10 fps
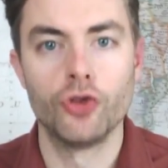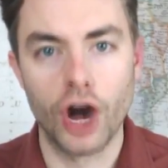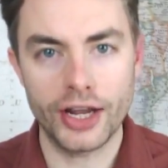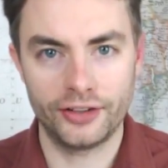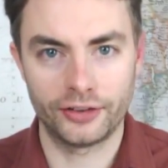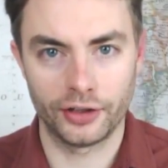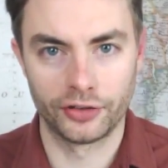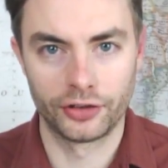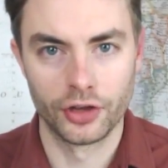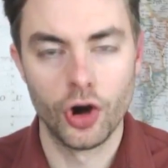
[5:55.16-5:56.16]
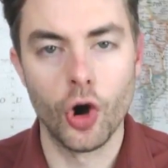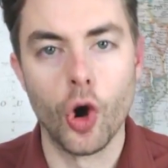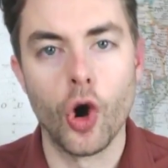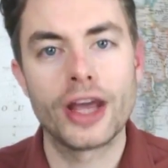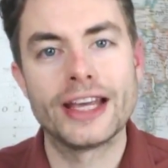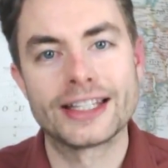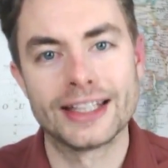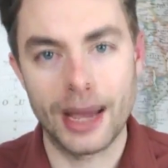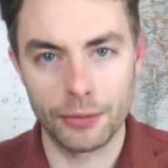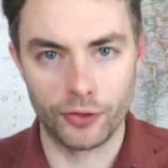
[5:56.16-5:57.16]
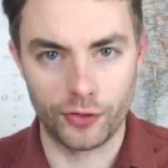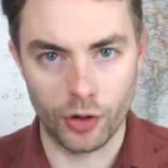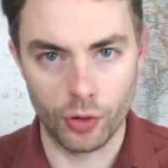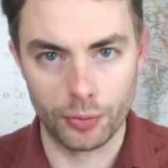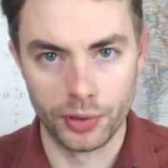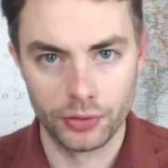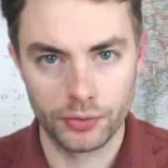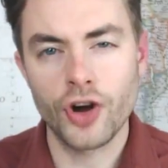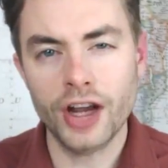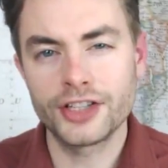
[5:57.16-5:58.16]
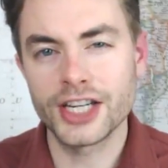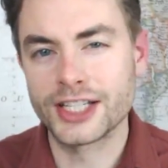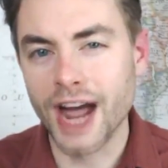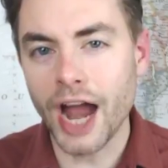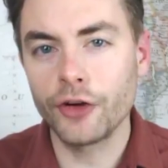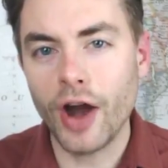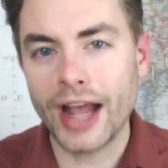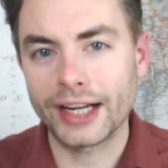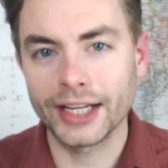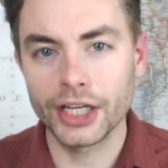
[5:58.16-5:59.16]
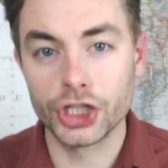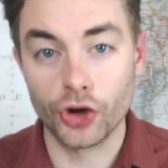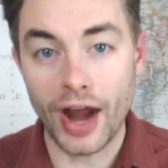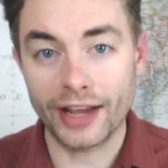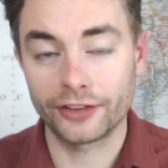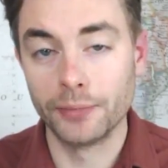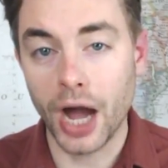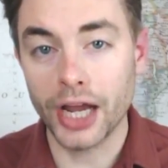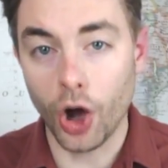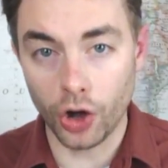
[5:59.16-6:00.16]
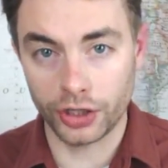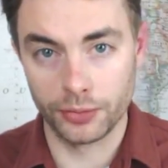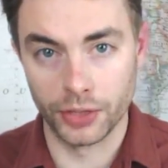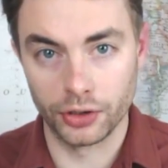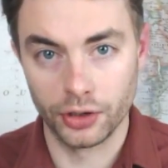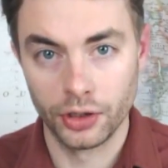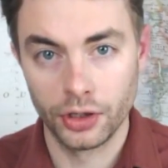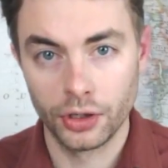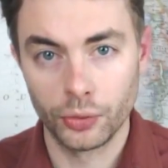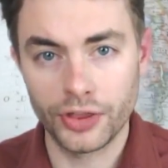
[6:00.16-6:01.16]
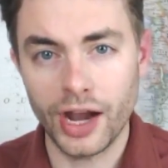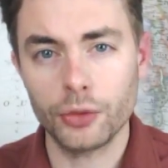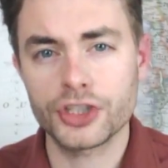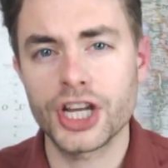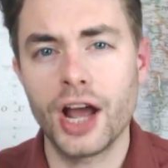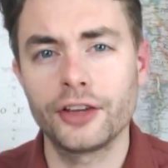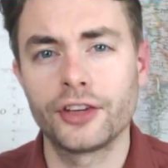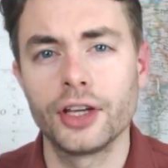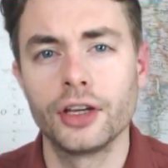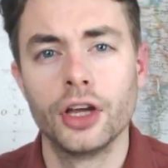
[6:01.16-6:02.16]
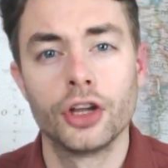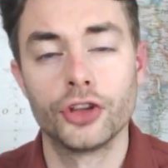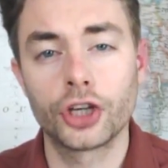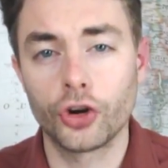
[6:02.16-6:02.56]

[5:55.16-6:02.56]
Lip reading: racist, or Islamophobe. Try to directly address my argument without citing the